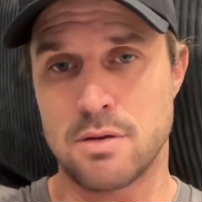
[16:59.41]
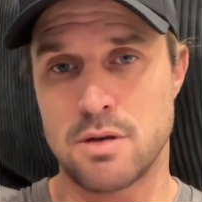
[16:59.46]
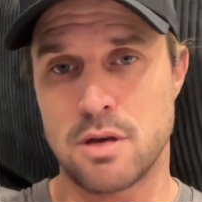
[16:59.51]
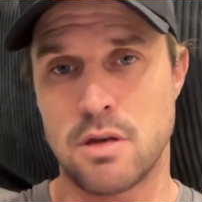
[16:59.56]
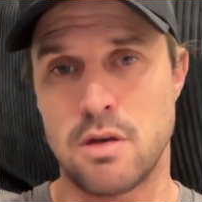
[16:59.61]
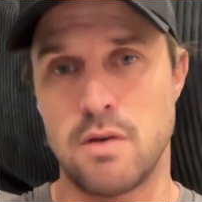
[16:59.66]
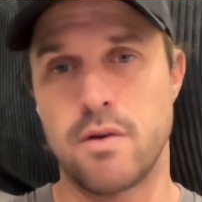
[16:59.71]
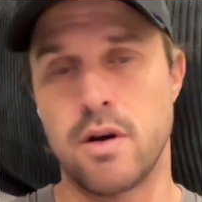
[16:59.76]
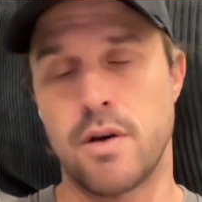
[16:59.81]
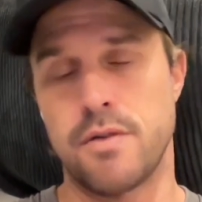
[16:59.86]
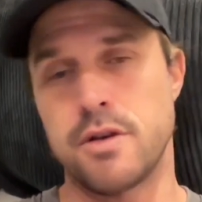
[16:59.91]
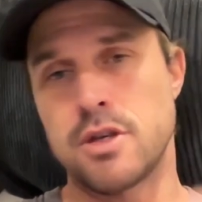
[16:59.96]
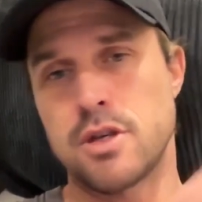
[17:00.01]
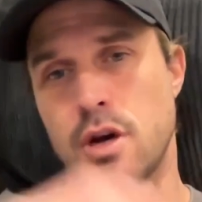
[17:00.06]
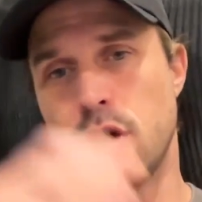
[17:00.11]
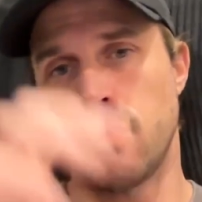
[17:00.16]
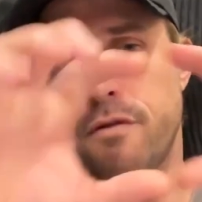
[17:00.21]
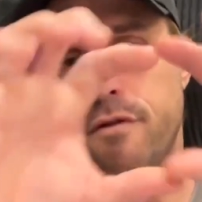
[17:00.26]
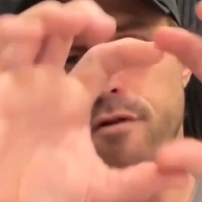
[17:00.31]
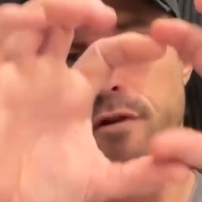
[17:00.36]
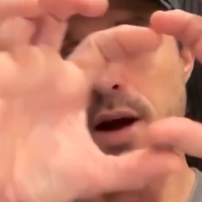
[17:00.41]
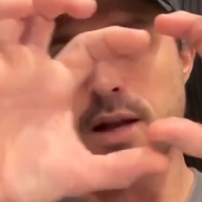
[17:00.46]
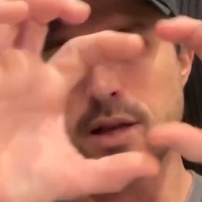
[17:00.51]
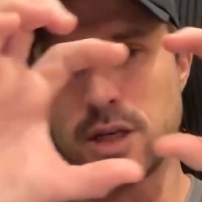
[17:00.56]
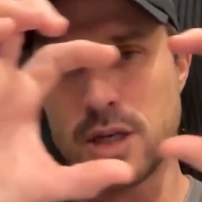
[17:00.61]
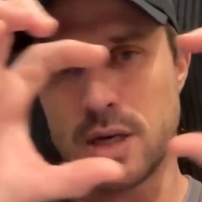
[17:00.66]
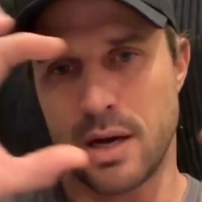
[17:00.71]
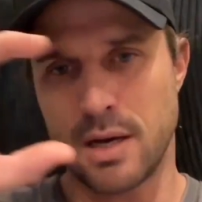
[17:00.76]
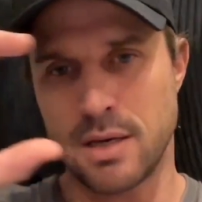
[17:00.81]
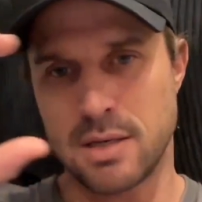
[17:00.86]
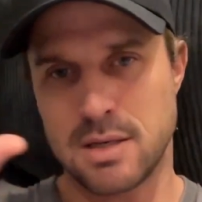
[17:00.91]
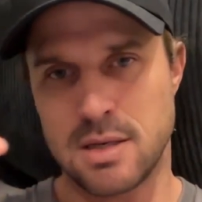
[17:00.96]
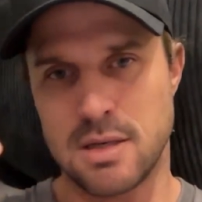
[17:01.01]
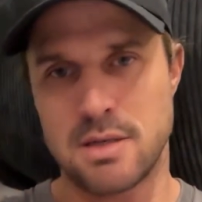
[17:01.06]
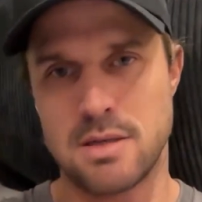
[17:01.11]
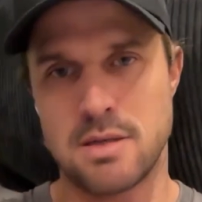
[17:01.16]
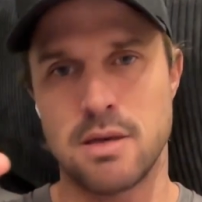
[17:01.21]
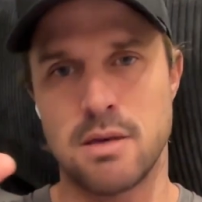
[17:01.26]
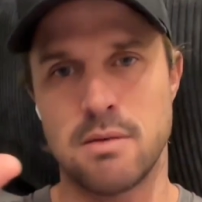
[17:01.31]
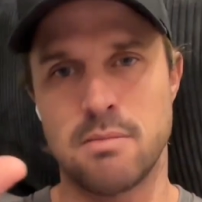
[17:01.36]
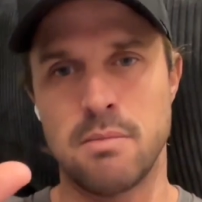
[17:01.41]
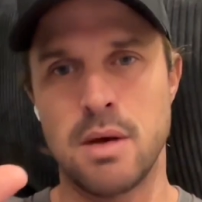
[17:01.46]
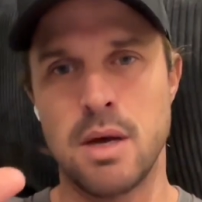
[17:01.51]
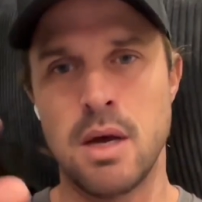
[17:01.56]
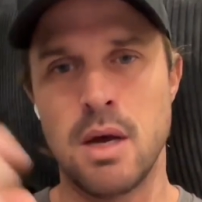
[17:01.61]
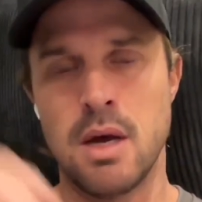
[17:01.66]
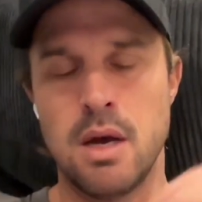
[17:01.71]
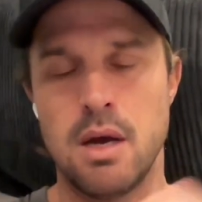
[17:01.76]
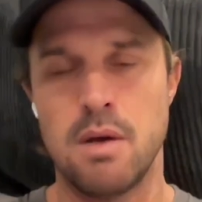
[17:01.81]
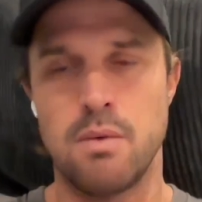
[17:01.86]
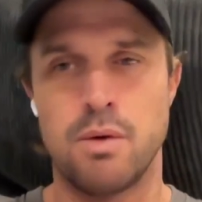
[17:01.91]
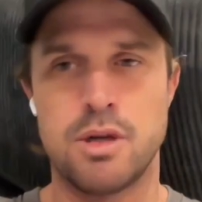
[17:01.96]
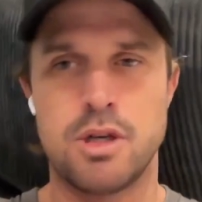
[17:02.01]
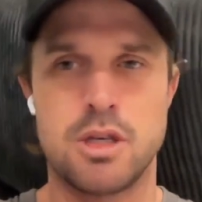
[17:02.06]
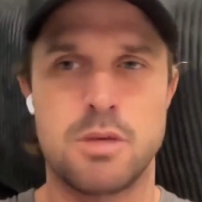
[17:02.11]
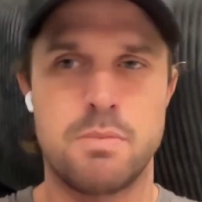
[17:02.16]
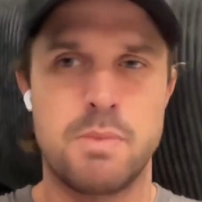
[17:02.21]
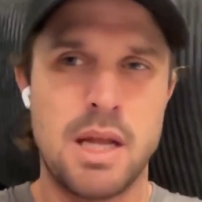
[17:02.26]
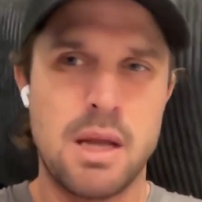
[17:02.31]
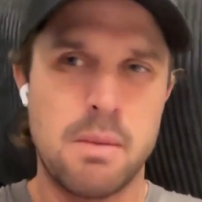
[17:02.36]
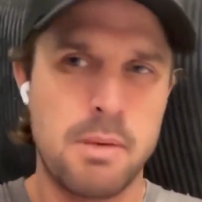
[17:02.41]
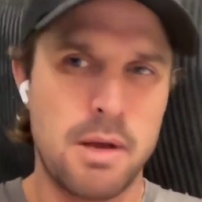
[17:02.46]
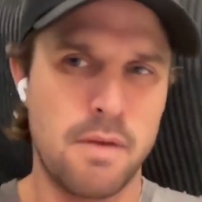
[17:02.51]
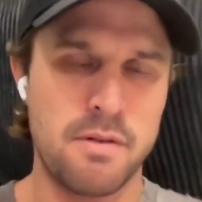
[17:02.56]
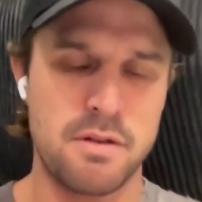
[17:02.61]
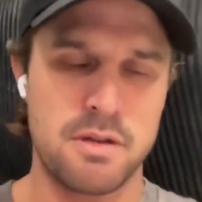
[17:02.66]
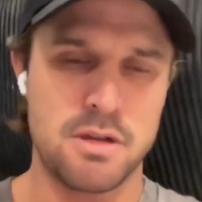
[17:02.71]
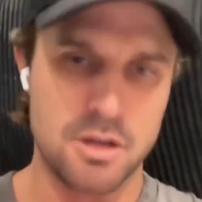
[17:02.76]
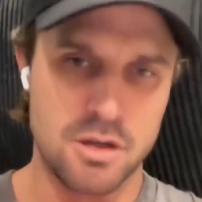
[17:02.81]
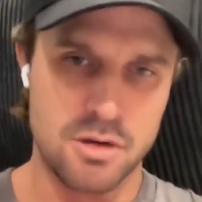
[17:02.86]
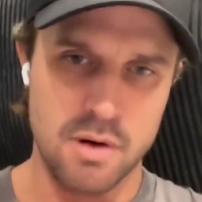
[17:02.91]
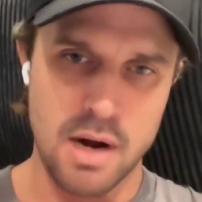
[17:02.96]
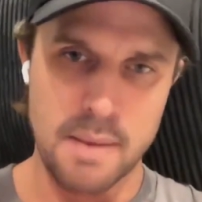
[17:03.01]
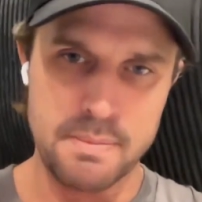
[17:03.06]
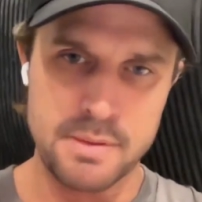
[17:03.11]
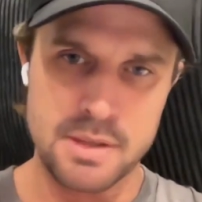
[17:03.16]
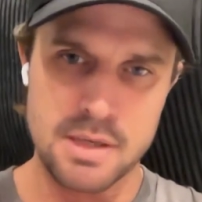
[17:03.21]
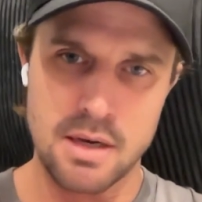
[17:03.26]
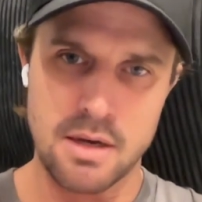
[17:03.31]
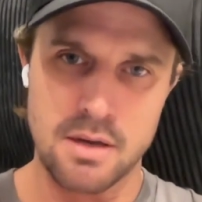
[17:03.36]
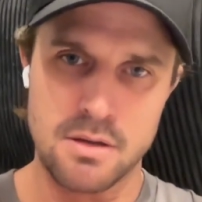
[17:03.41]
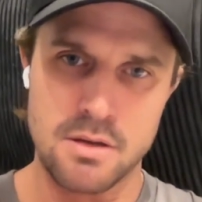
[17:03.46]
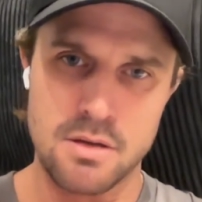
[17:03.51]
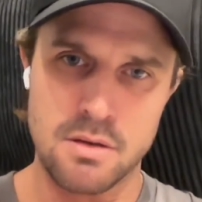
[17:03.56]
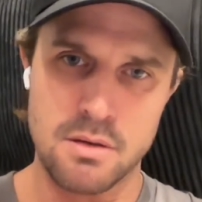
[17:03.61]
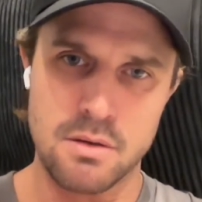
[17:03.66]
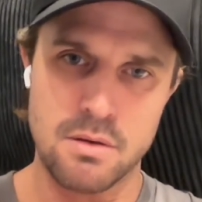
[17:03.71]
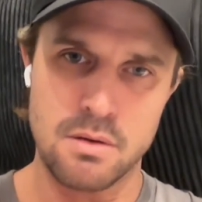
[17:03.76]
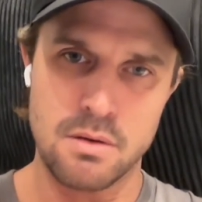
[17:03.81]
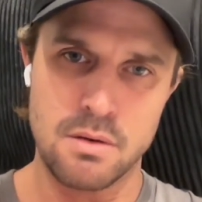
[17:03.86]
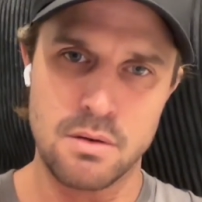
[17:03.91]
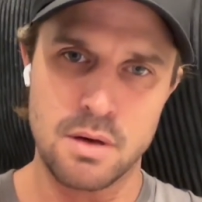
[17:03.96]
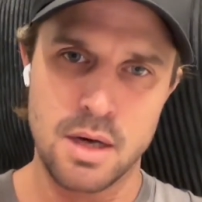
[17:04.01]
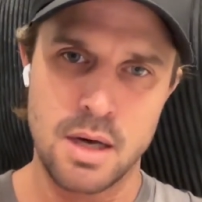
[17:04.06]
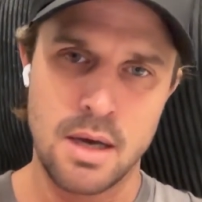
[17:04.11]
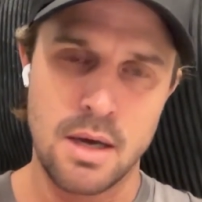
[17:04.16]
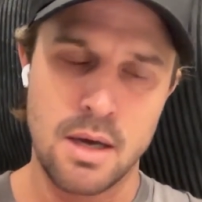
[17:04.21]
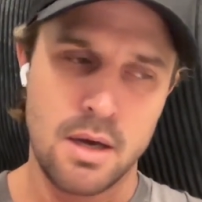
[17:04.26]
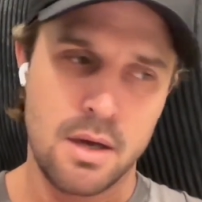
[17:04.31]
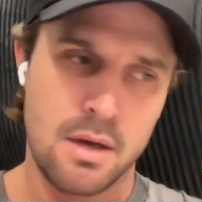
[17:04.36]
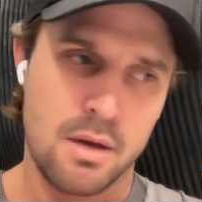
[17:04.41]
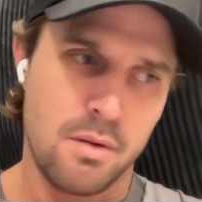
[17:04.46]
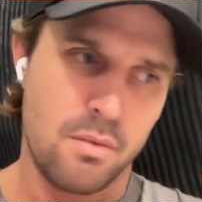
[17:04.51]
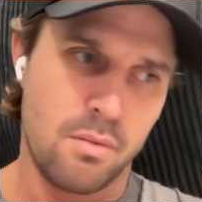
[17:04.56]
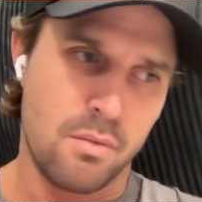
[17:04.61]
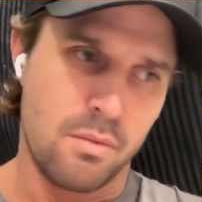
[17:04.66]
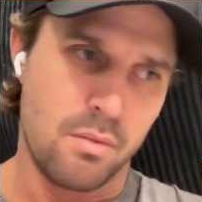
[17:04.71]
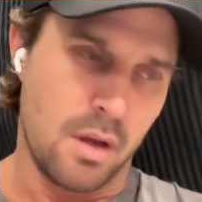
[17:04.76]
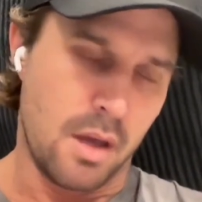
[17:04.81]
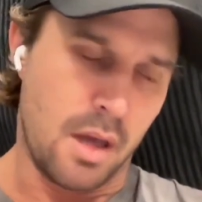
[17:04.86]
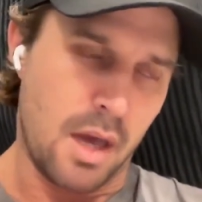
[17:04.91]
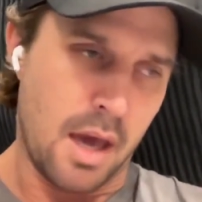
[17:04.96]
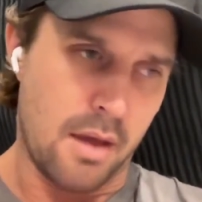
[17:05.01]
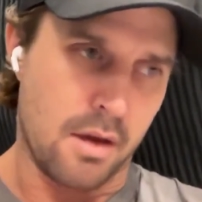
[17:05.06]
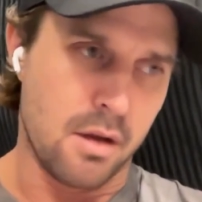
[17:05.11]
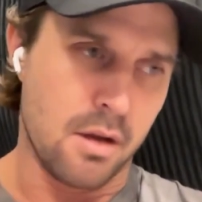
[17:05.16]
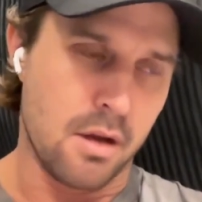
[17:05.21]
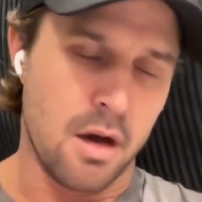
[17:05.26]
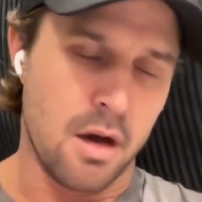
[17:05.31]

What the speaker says: So you've got this whole franchise system, which has been a bit of a disruptor to, you could